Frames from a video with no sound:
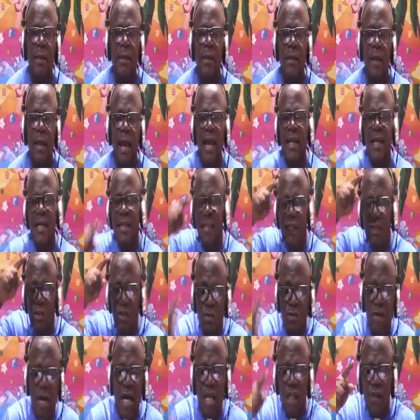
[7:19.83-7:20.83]
and
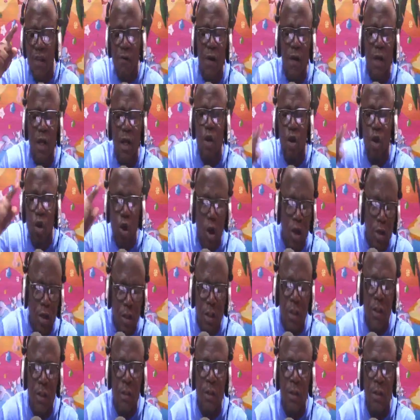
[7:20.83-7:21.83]
disgracefully
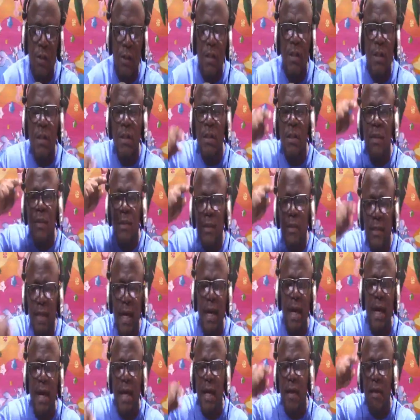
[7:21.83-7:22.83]
lost
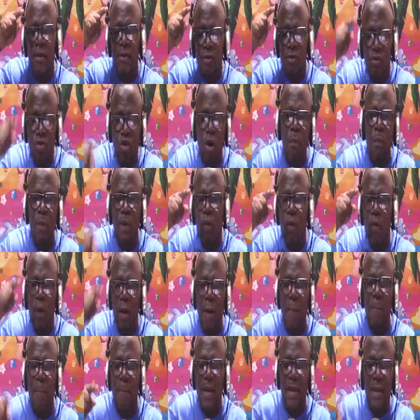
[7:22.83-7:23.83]
the
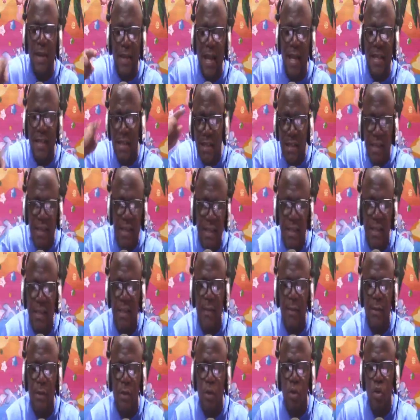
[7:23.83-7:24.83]
Dome-Kwabenya
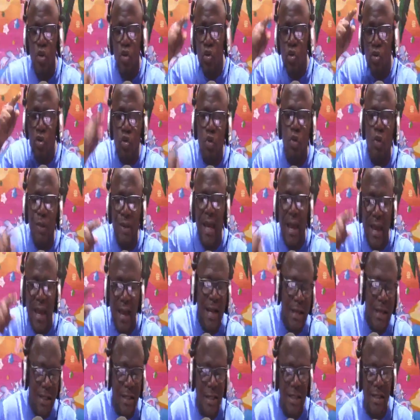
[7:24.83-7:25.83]
seat to the
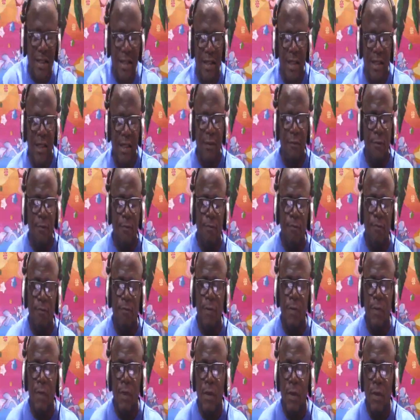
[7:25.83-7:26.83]
NDC.
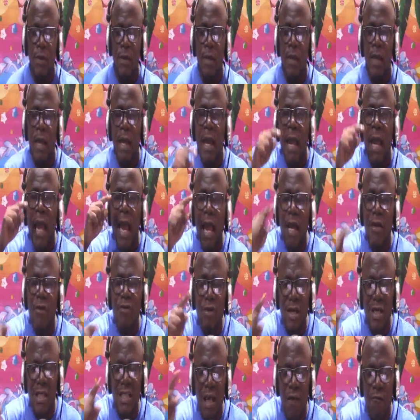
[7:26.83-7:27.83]

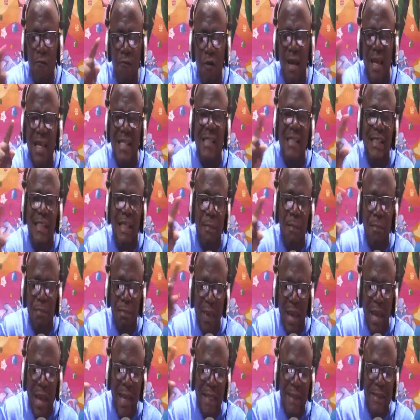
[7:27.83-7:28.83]
Adwoa Safo is
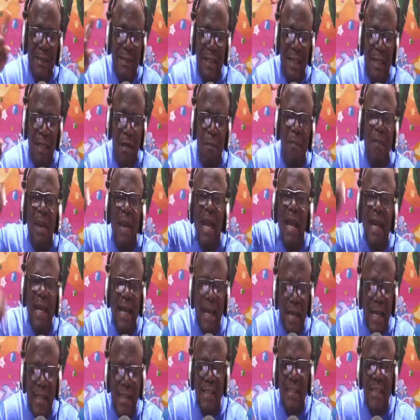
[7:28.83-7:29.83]
demanding,
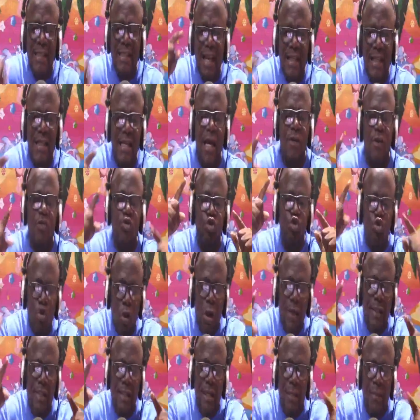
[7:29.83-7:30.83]
making such a
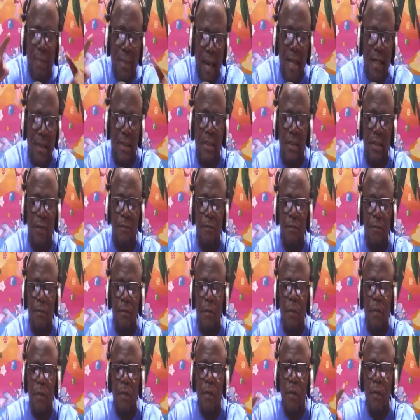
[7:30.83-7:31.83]
strong demand
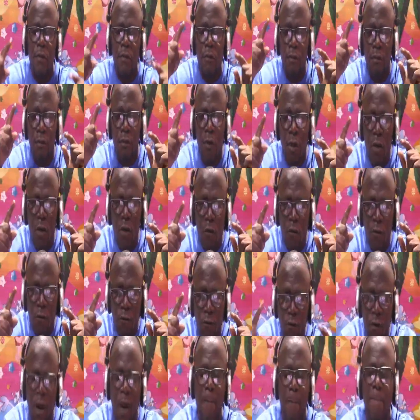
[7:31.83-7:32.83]

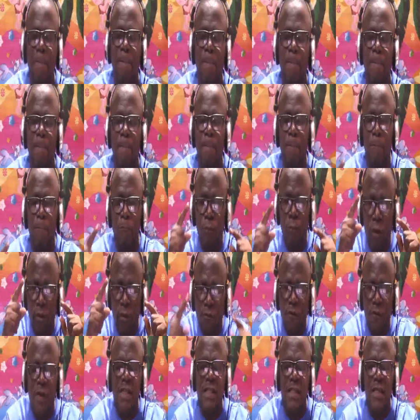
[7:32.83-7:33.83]
from
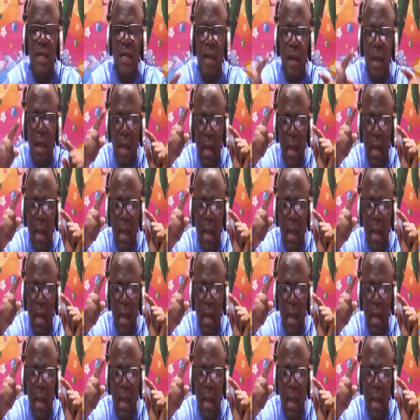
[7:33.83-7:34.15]
Professor